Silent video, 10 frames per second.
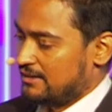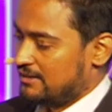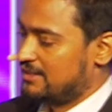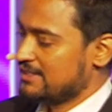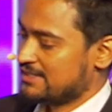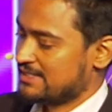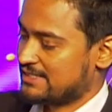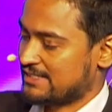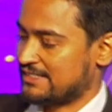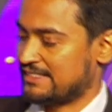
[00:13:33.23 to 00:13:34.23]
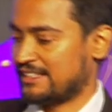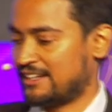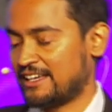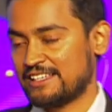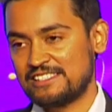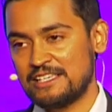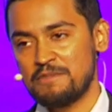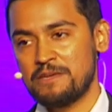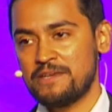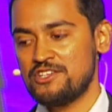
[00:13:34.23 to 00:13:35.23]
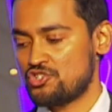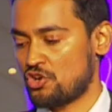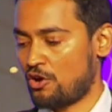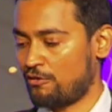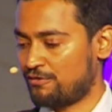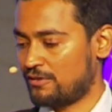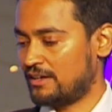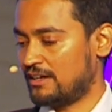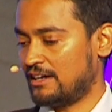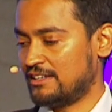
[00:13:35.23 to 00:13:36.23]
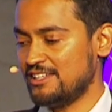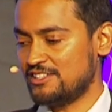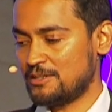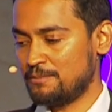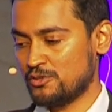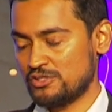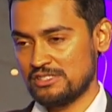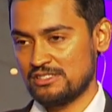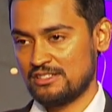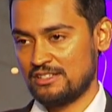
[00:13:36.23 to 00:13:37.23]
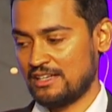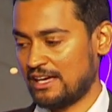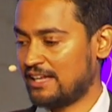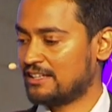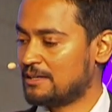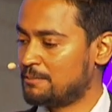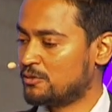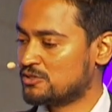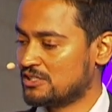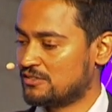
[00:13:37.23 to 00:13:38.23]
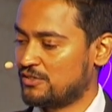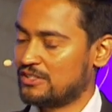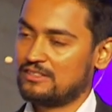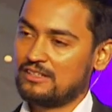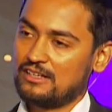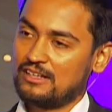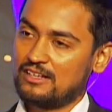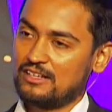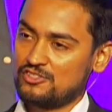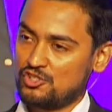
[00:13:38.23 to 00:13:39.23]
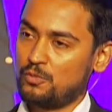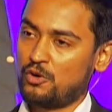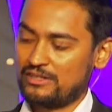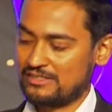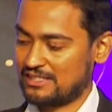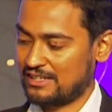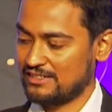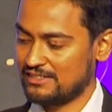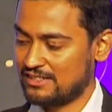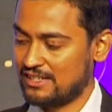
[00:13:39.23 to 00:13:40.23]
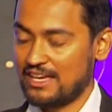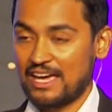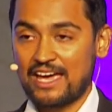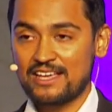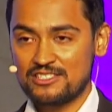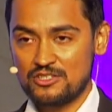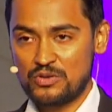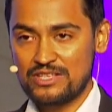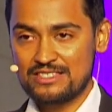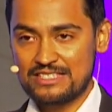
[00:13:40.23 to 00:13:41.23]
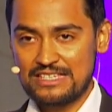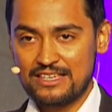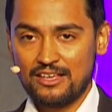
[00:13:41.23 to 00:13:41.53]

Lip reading: This is a same image of a neat composite and composite with tube ball inside it. As you can see,